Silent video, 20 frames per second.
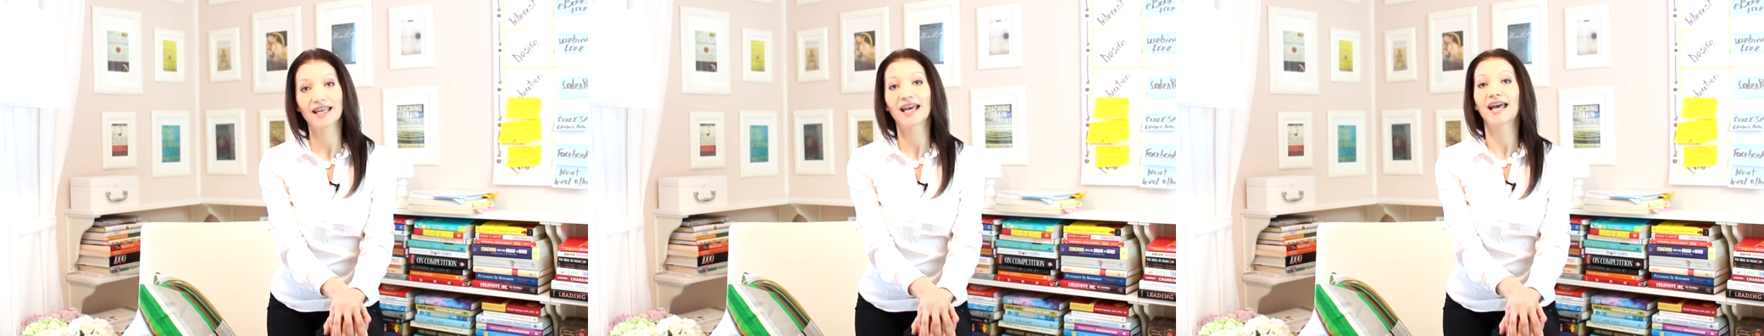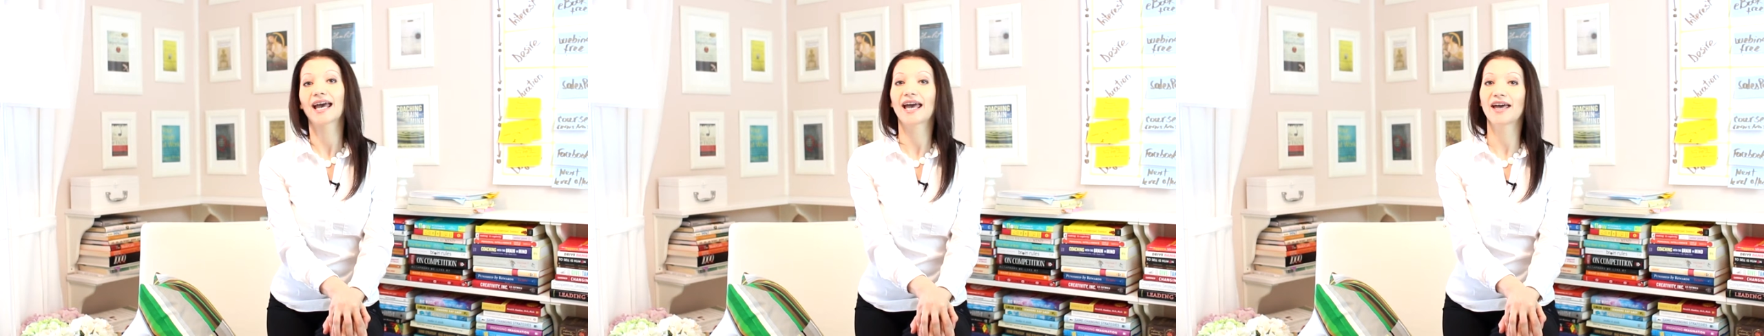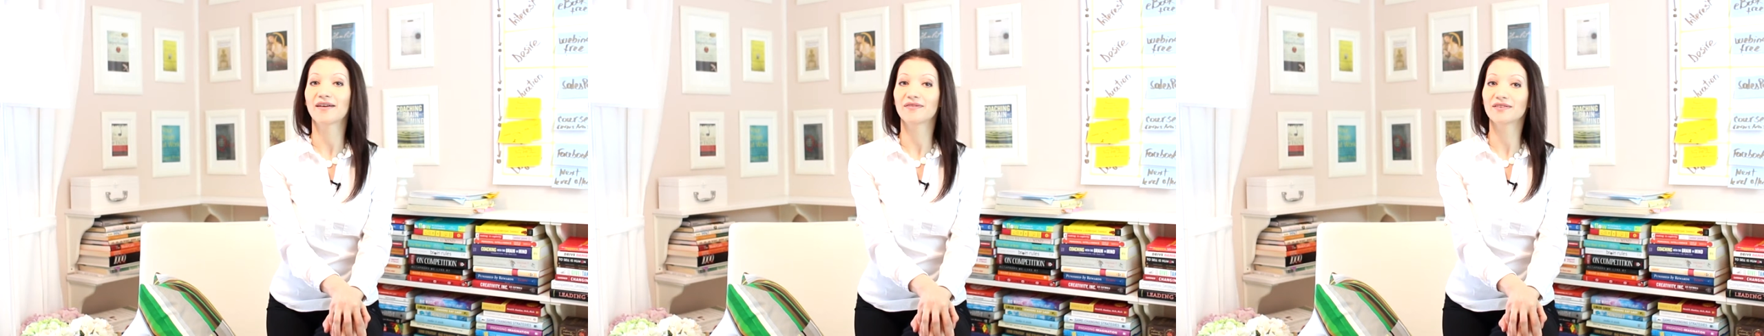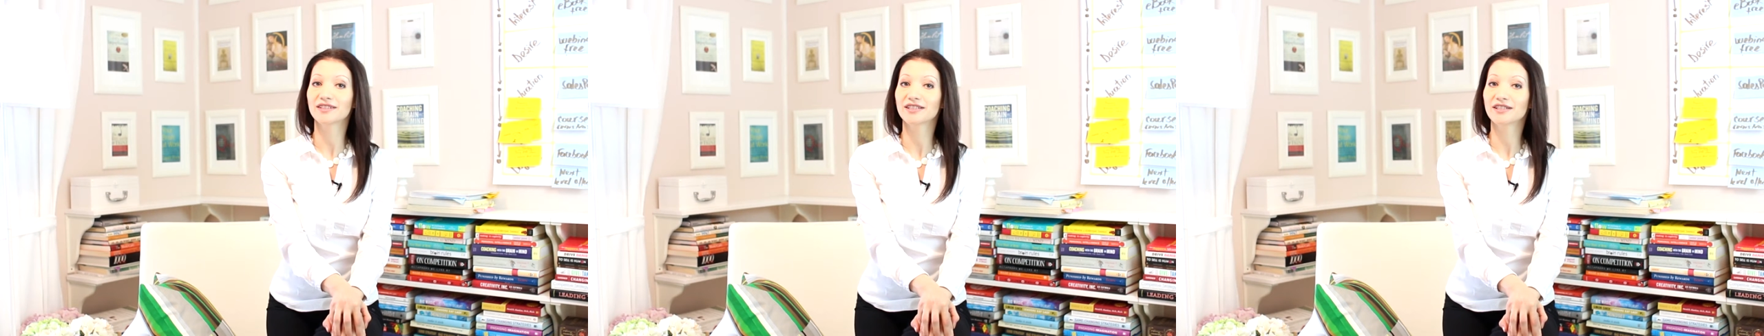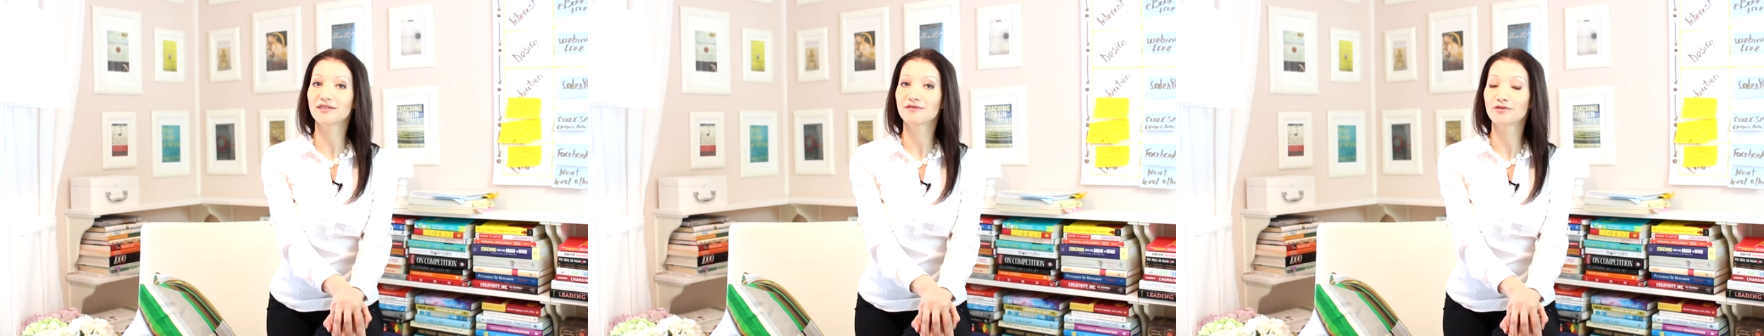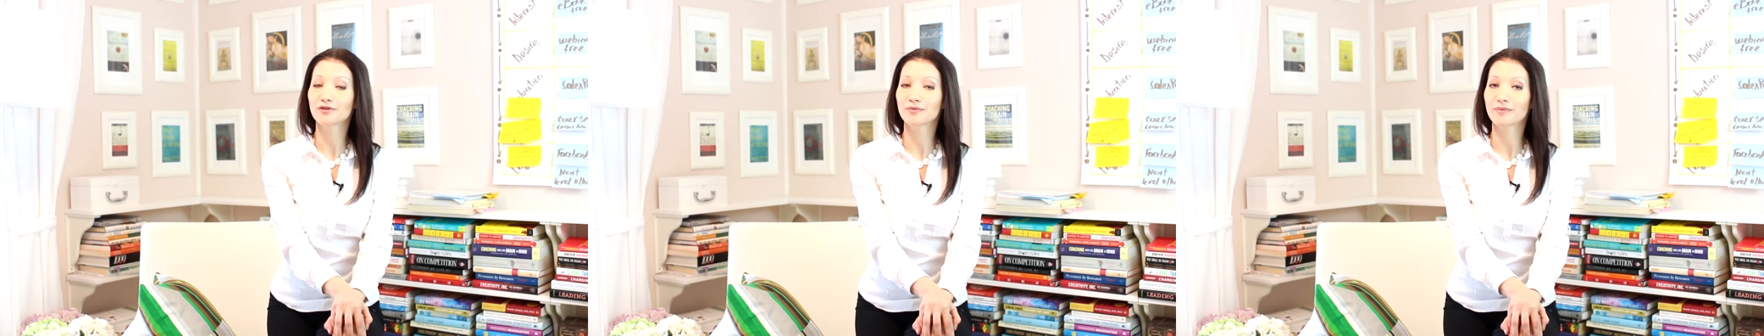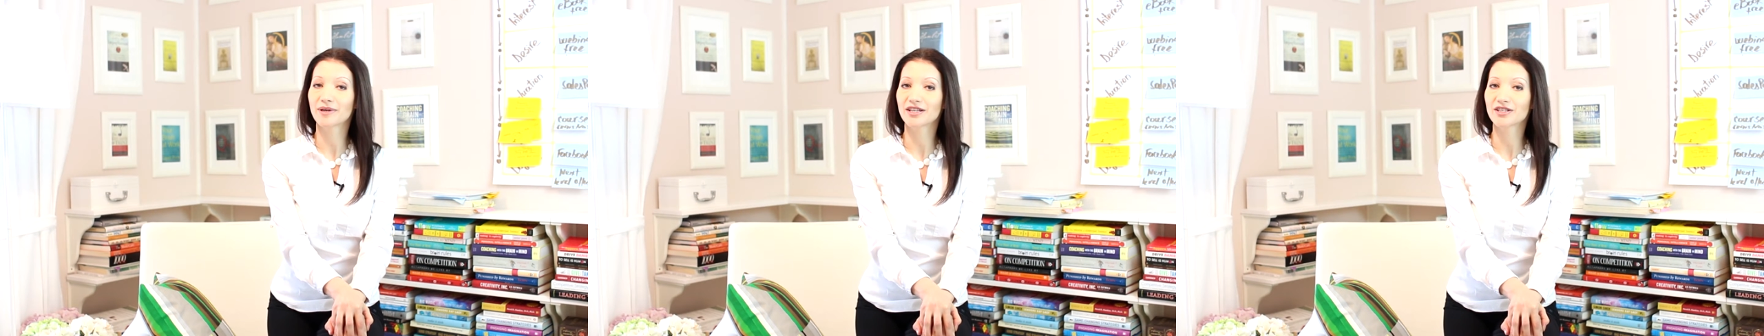Having the
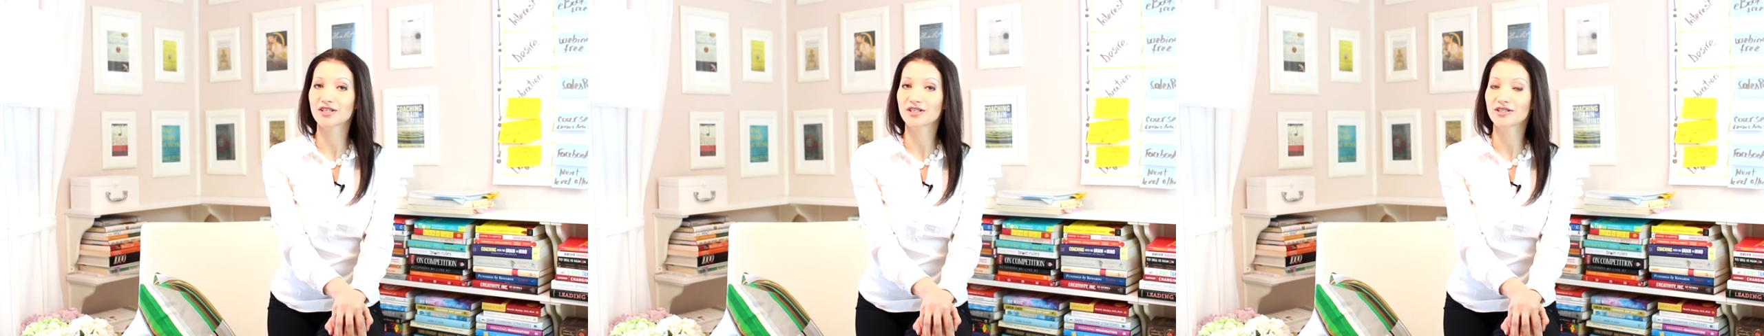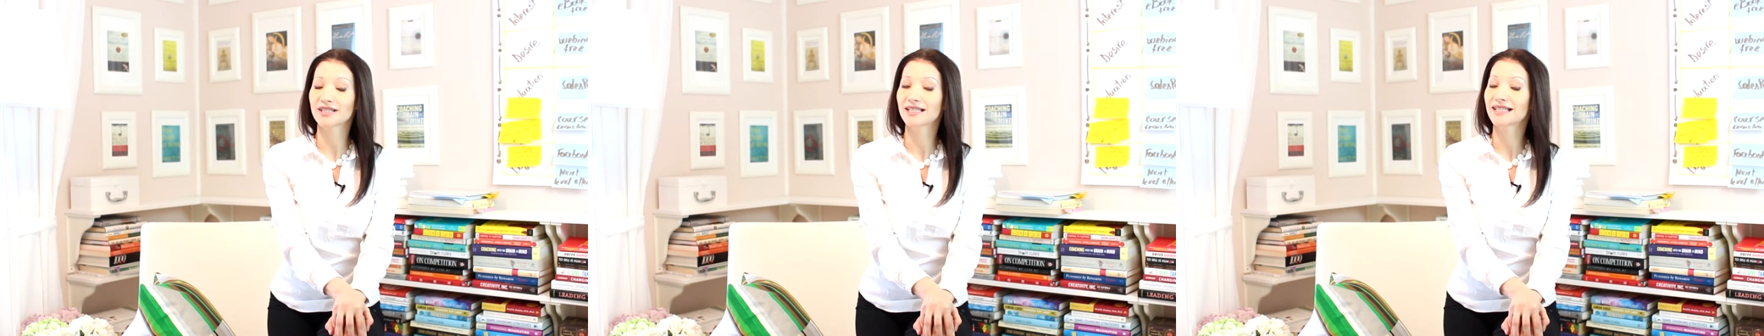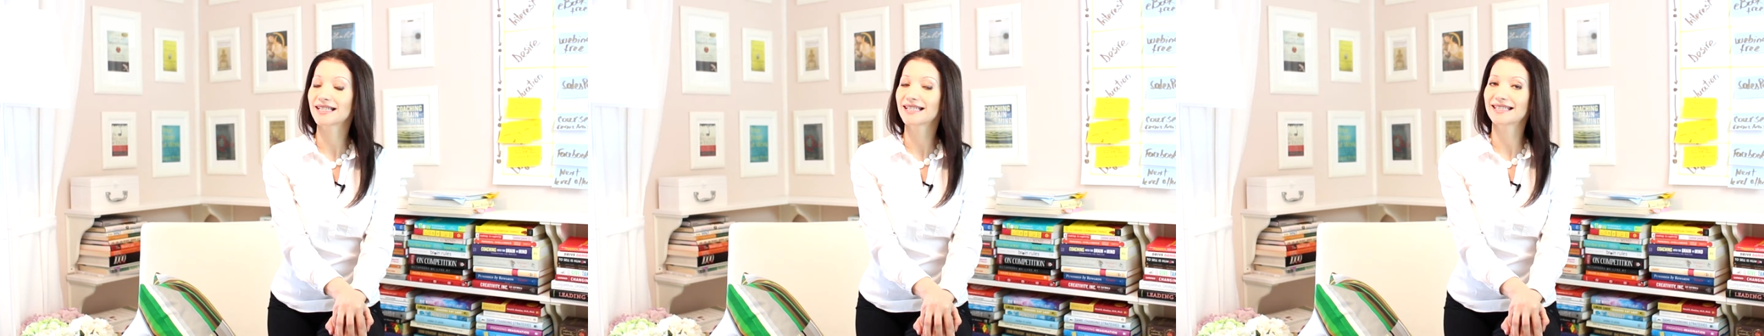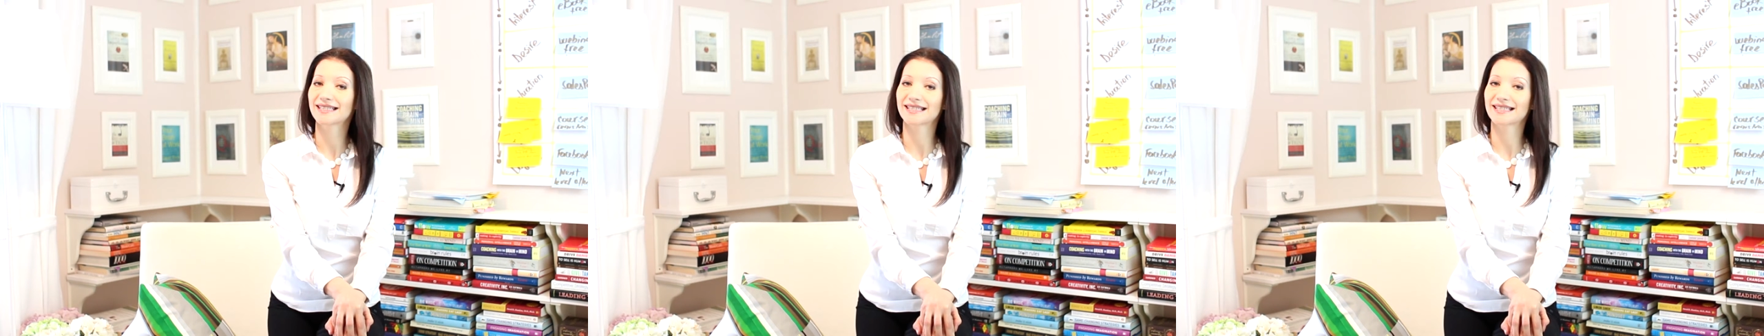information